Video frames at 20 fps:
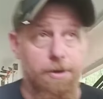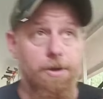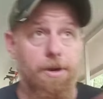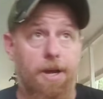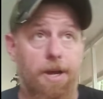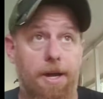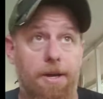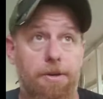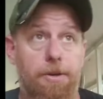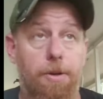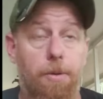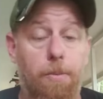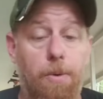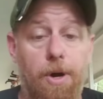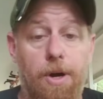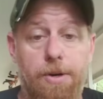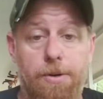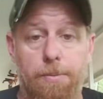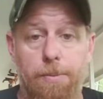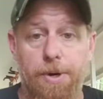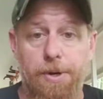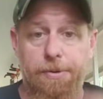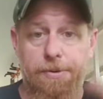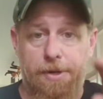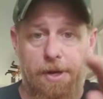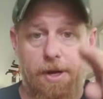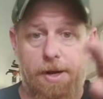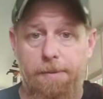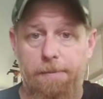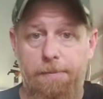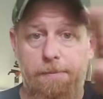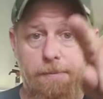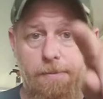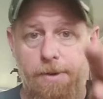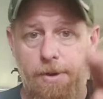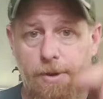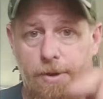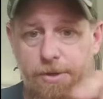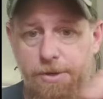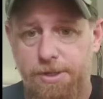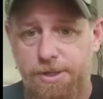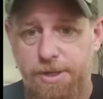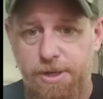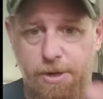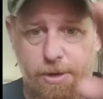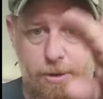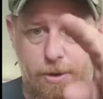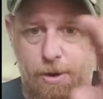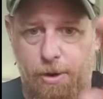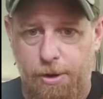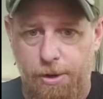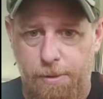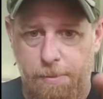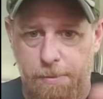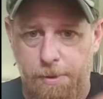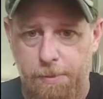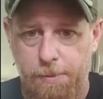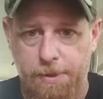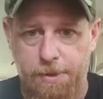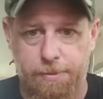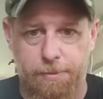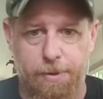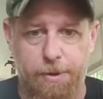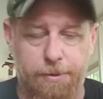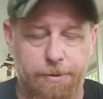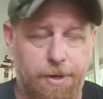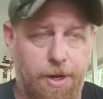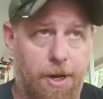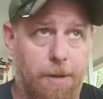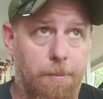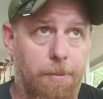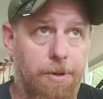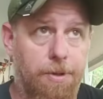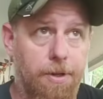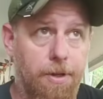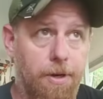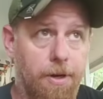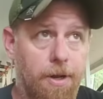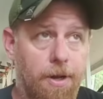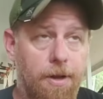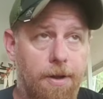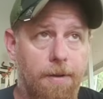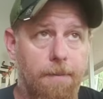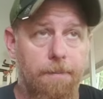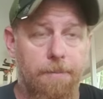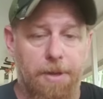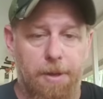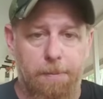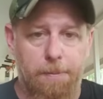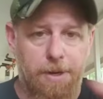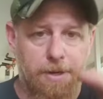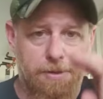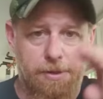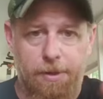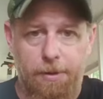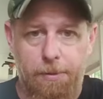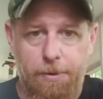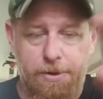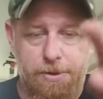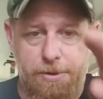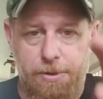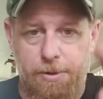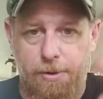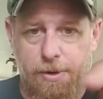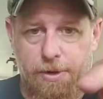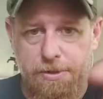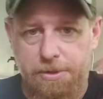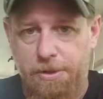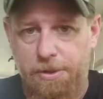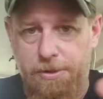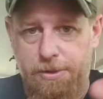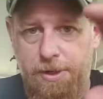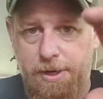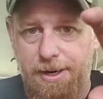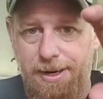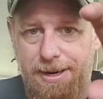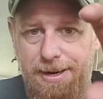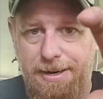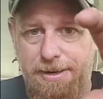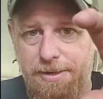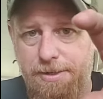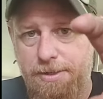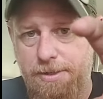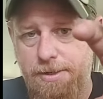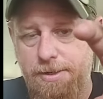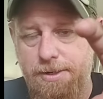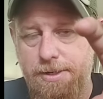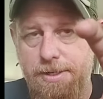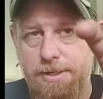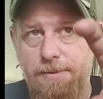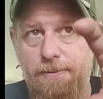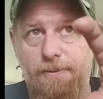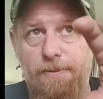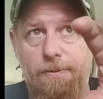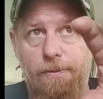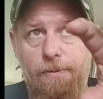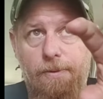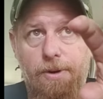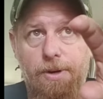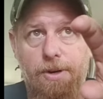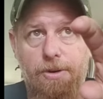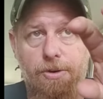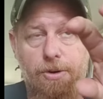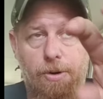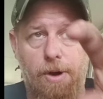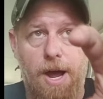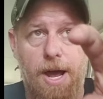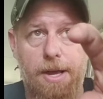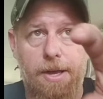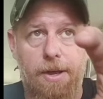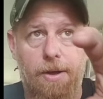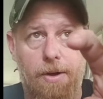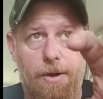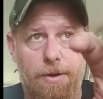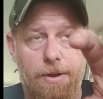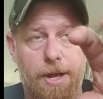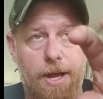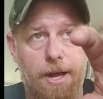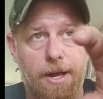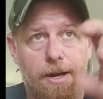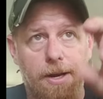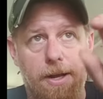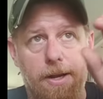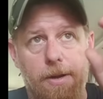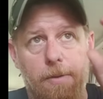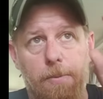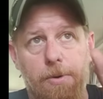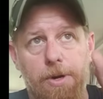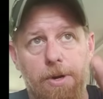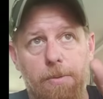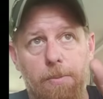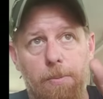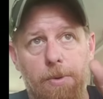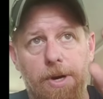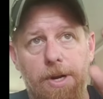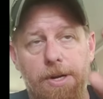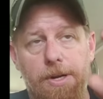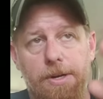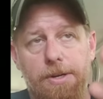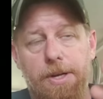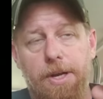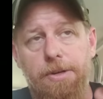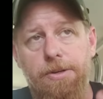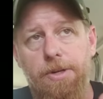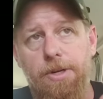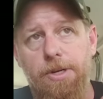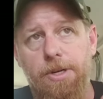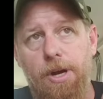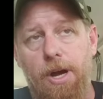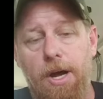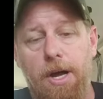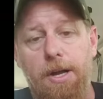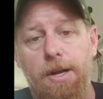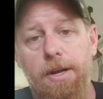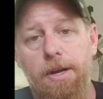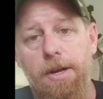can actually watch real time. You can see all your movements real time with it, and basically what it's doing is it is tracking all that, and then when it detects a shot,